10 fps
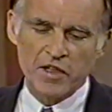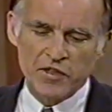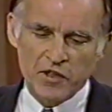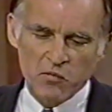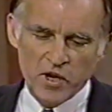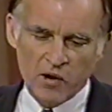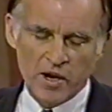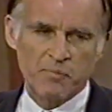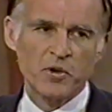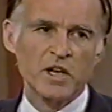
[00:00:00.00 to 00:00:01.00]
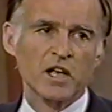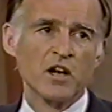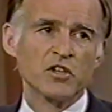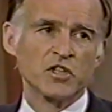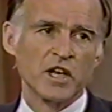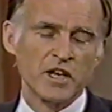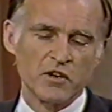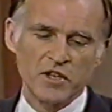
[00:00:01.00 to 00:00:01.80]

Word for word: we don't want to pre-negotiate here.